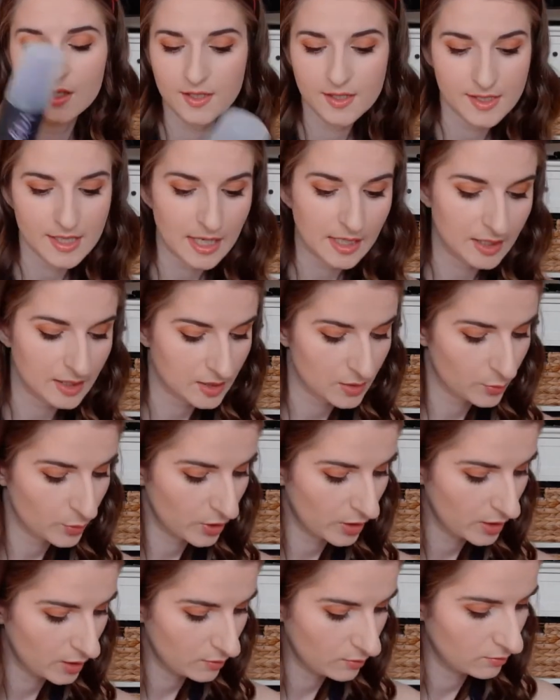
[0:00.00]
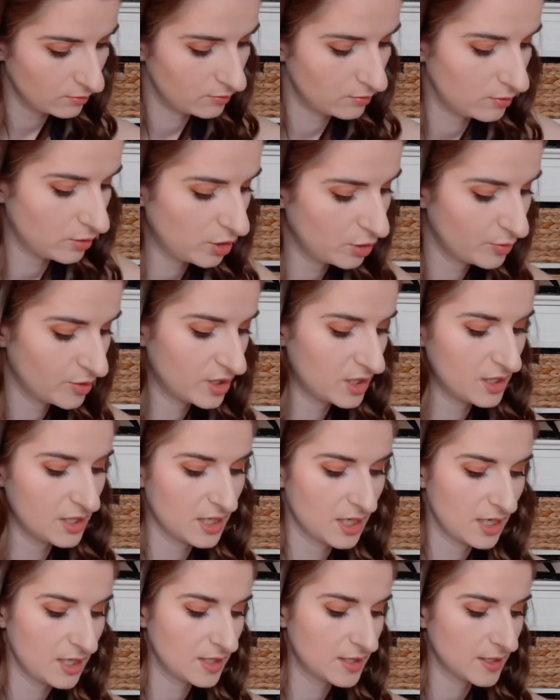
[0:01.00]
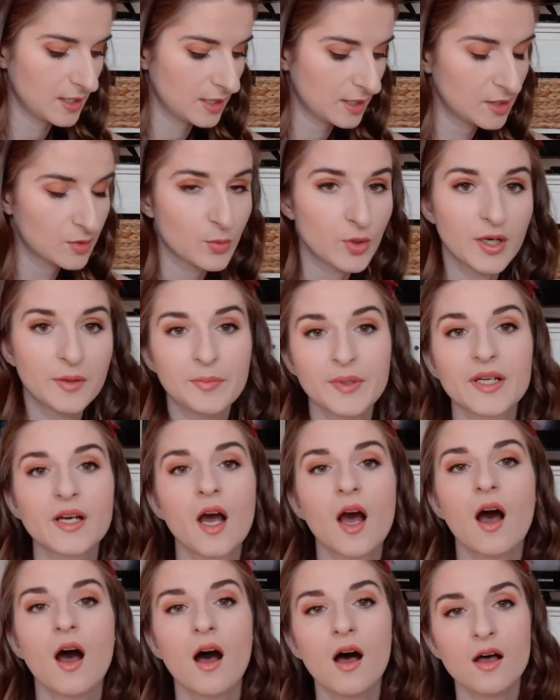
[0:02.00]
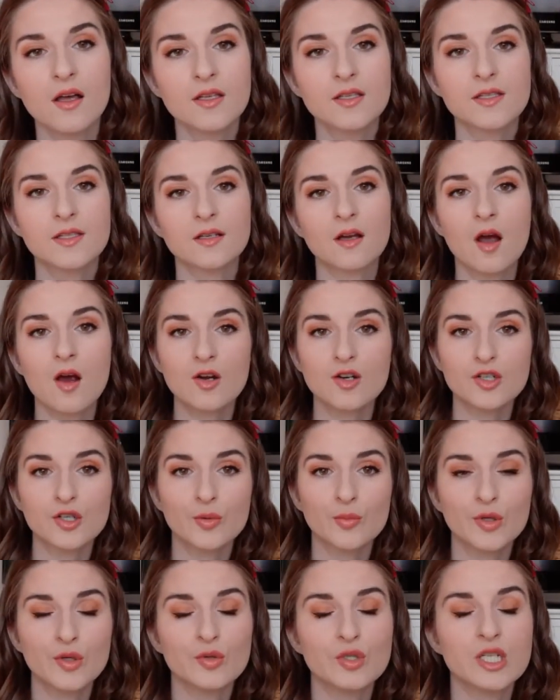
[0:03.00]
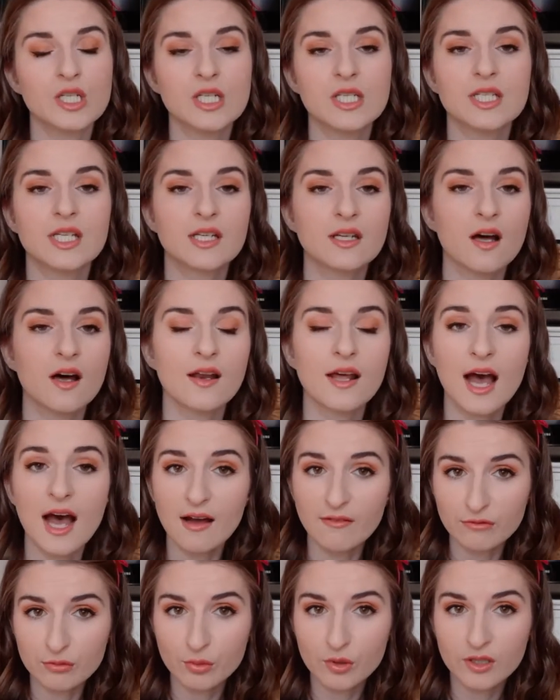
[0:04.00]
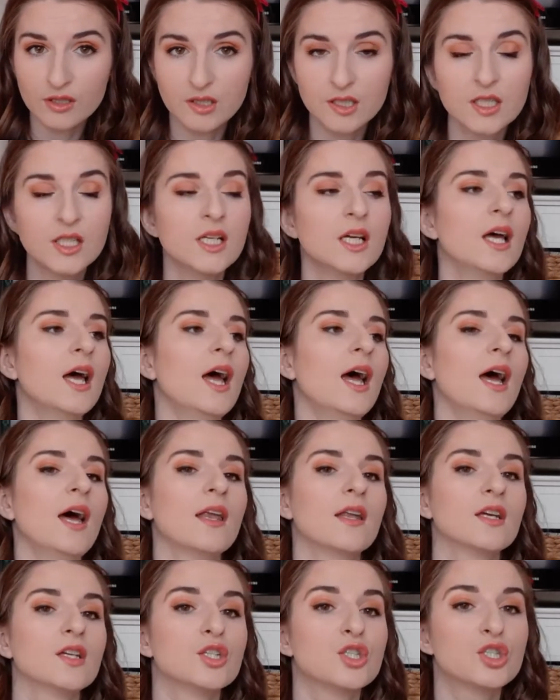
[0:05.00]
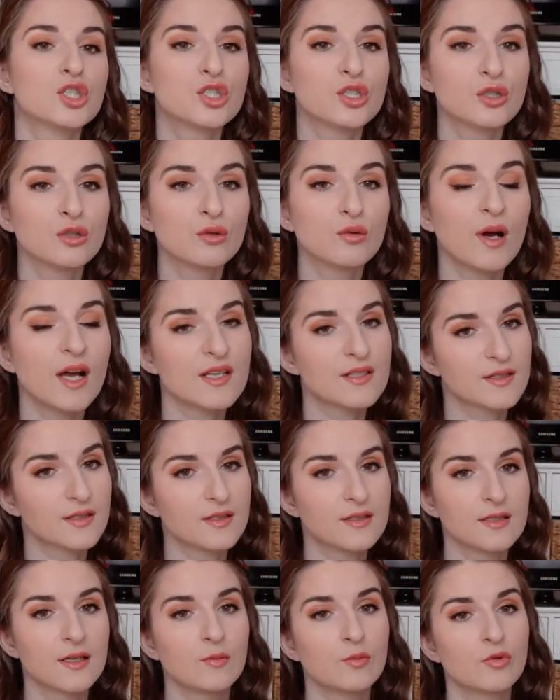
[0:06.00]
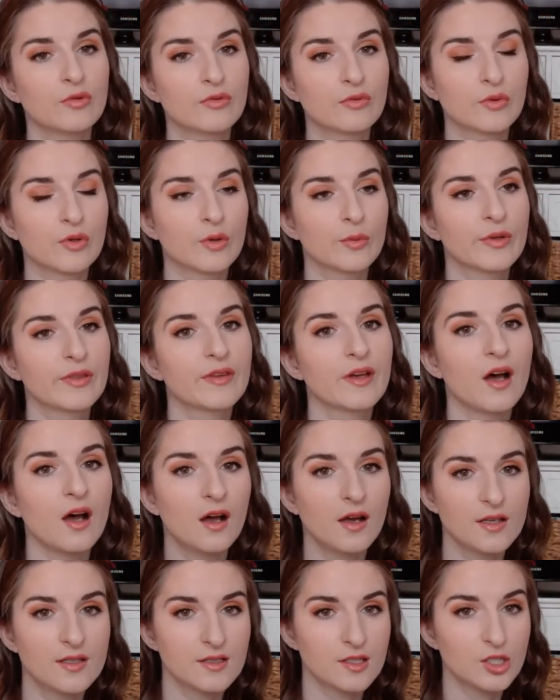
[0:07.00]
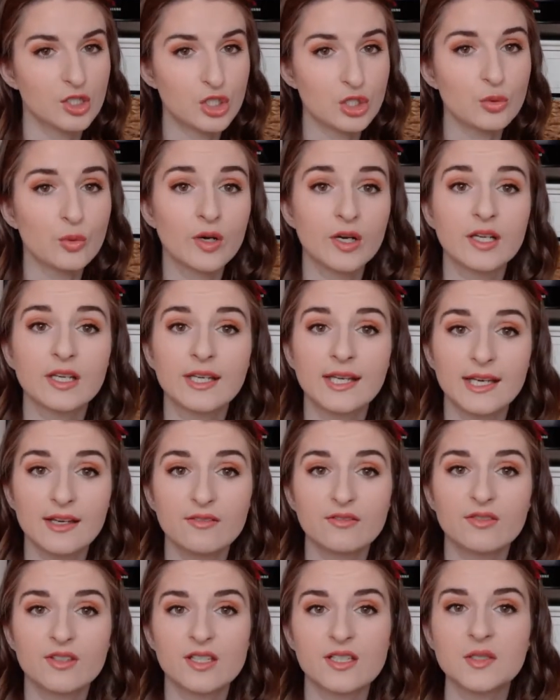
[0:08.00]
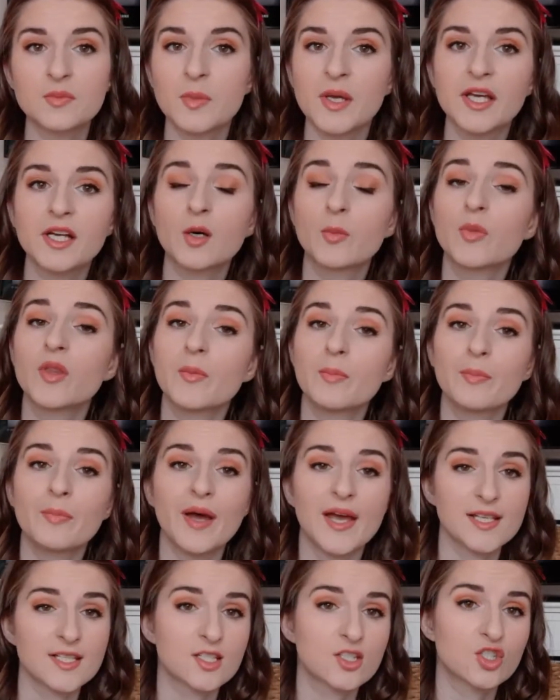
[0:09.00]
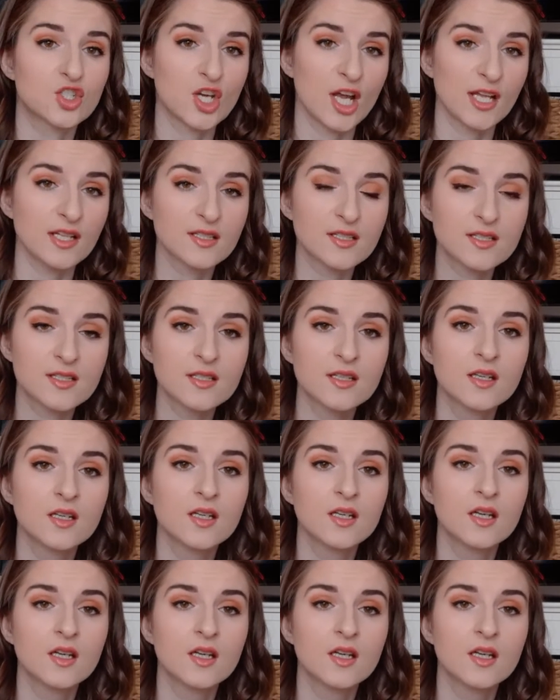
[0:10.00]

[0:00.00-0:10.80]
setting spray, Urban Decay setting spray, because Carter Beauty did not have one. And I do, as I said before with the eyes, I do want to give this makeup the best chance